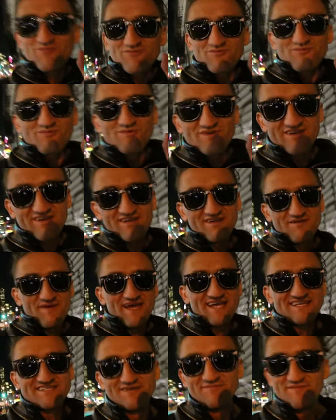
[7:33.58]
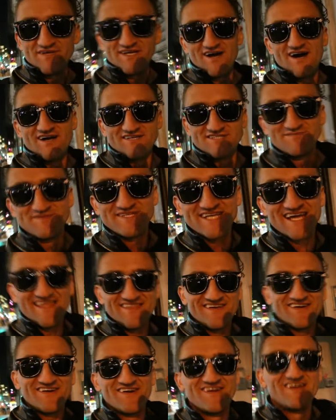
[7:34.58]
I, we're gonna make something awesome
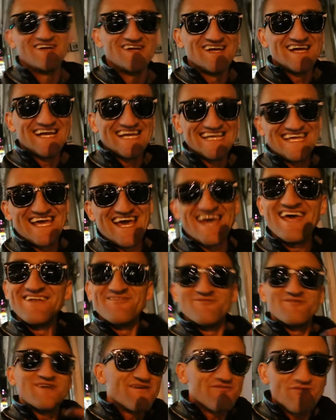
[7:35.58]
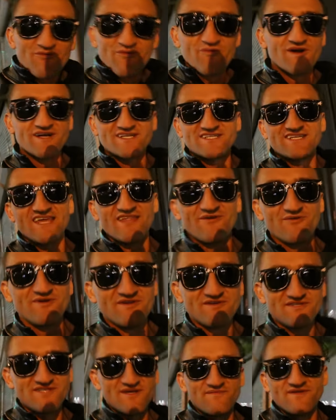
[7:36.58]
together. Again, whenever we work together, we
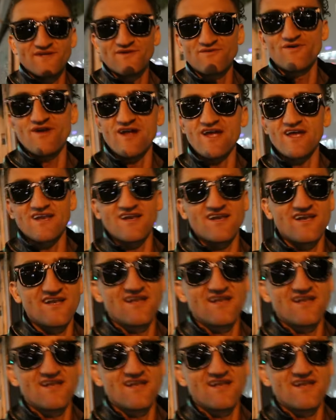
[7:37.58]
do something great.